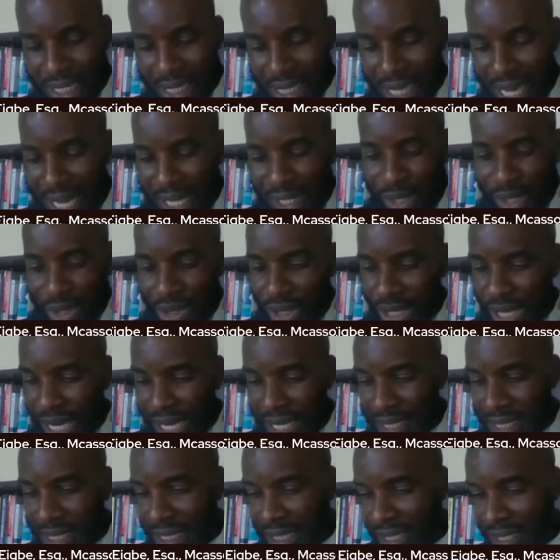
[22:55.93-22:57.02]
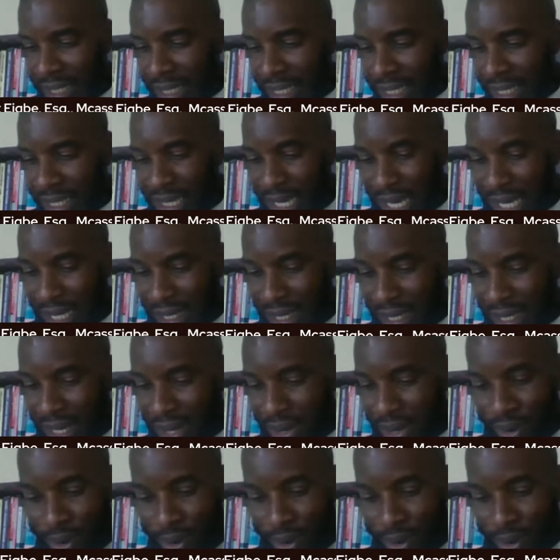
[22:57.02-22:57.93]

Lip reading: that you can sit down and say,